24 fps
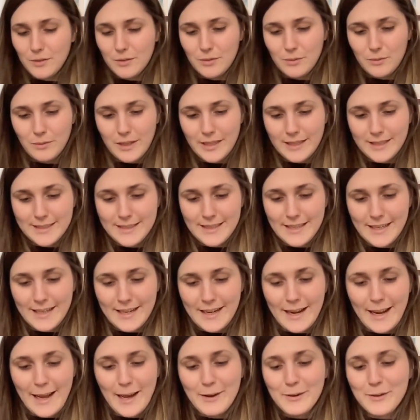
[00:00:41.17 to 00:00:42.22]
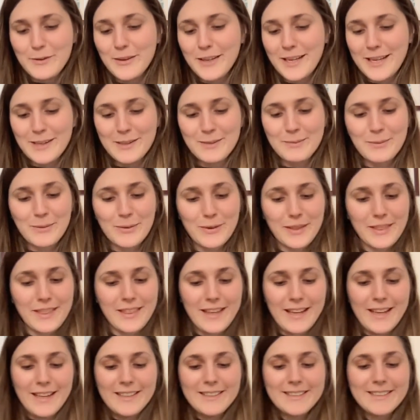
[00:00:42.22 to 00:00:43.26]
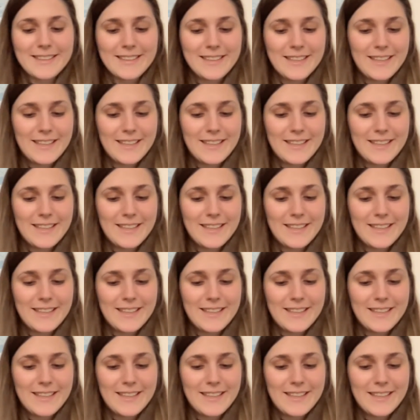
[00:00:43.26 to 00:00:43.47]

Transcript: Wait a second, I have here more things.